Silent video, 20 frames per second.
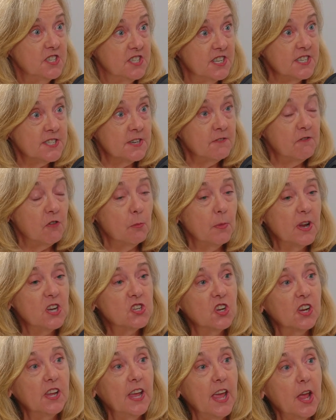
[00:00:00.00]

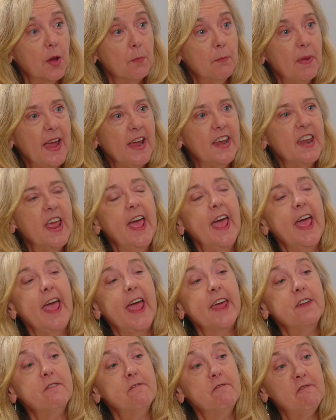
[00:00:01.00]
disinformation campaign
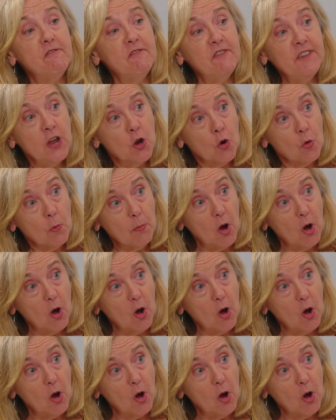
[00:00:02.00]
and fear